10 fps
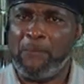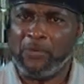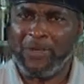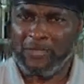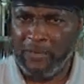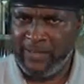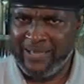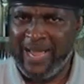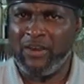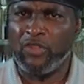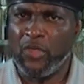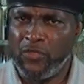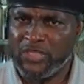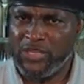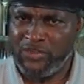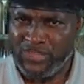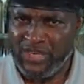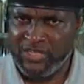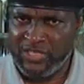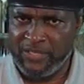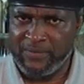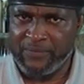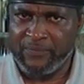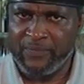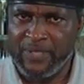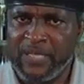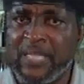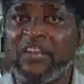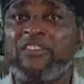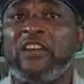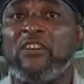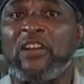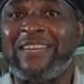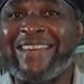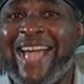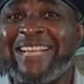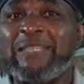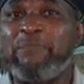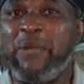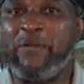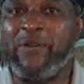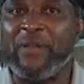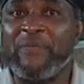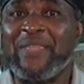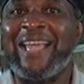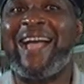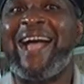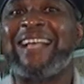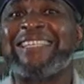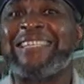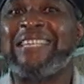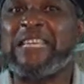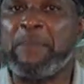Both Catholic and Orthodox Christianity recognize Mary as